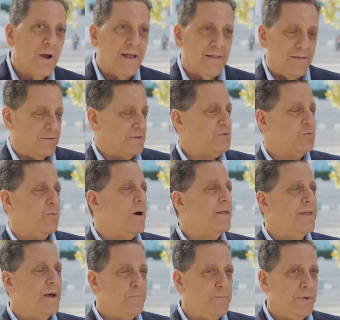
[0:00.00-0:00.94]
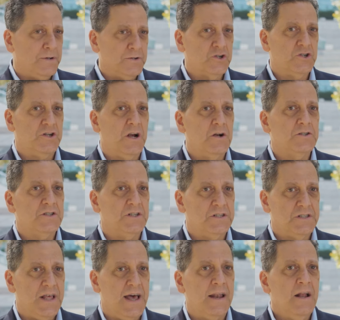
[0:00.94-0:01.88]
and it's one that Bill shares,
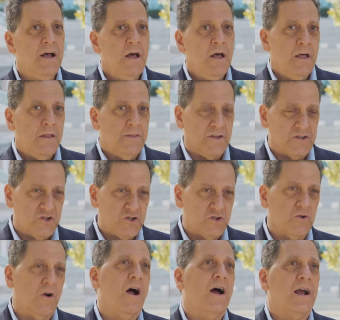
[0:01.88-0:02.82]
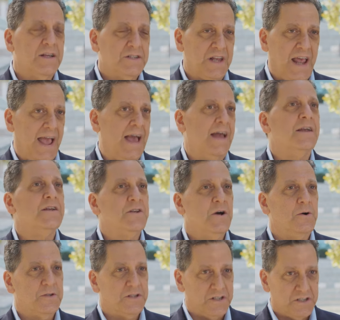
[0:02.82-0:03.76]
is that the strongest
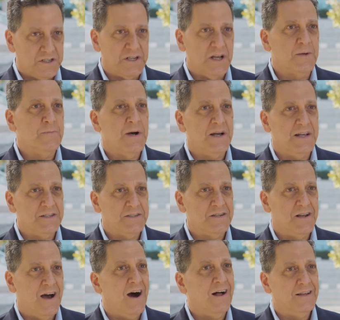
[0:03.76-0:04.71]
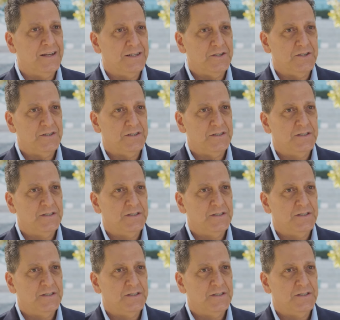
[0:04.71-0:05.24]
antidote to stigma is knowledge.